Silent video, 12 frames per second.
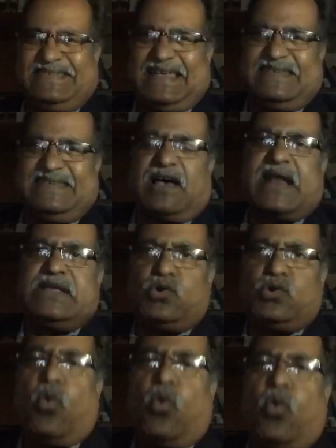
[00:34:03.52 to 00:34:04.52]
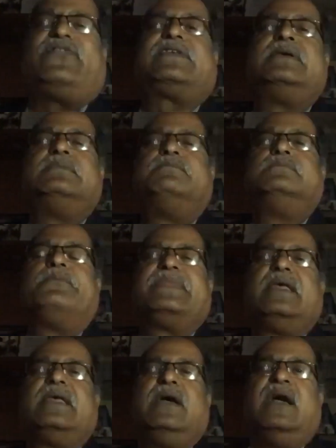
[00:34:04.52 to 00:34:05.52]
are used
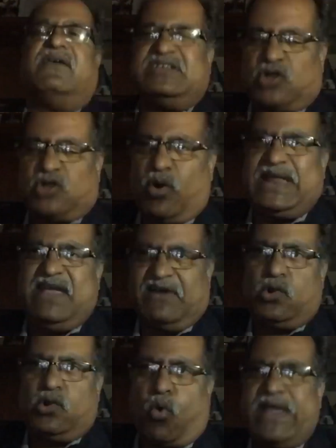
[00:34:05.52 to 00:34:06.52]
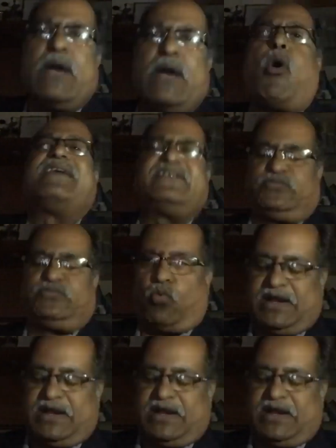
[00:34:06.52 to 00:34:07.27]
without even knowing what is what,